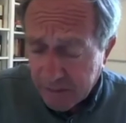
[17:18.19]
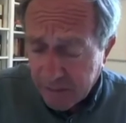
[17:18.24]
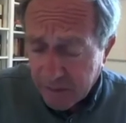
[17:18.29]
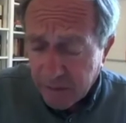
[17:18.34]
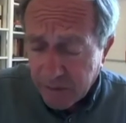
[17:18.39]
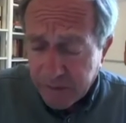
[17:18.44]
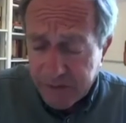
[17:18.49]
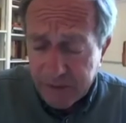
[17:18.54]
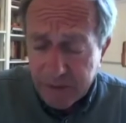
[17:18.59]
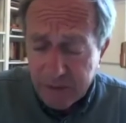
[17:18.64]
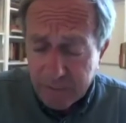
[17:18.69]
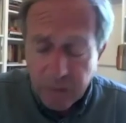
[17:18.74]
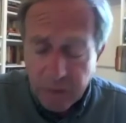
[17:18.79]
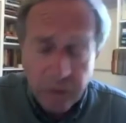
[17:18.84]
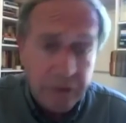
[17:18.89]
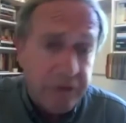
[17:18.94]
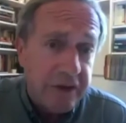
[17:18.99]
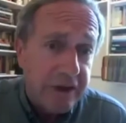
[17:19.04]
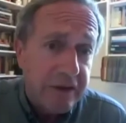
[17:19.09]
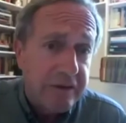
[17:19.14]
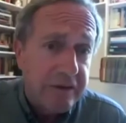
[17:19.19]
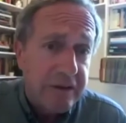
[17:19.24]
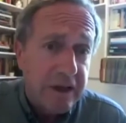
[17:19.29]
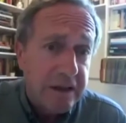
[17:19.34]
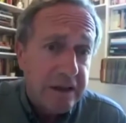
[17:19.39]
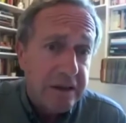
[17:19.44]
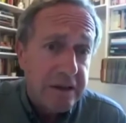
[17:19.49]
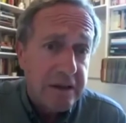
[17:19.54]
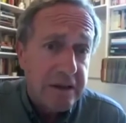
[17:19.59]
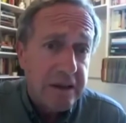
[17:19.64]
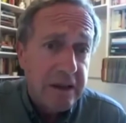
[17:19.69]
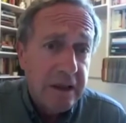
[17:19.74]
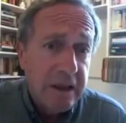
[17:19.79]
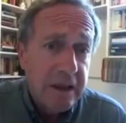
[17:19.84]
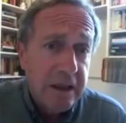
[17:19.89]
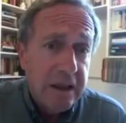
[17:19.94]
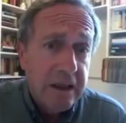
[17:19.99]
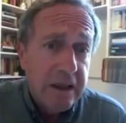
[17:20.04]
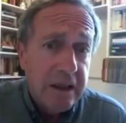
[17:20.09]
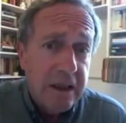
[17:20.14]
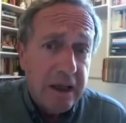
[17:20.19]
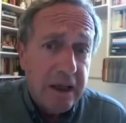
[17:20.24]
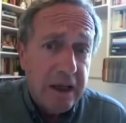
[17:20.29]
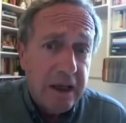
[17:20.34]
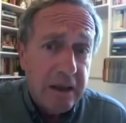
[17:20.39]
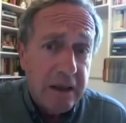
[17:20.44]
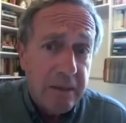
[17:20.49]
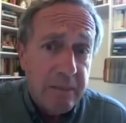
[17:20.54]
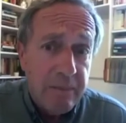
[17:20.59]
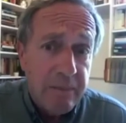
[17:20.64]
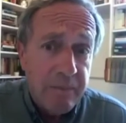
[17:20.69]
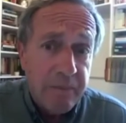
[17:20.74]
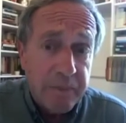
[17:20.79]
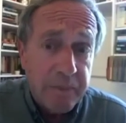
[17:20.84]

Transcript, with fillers: but also the Baltic states, who, they're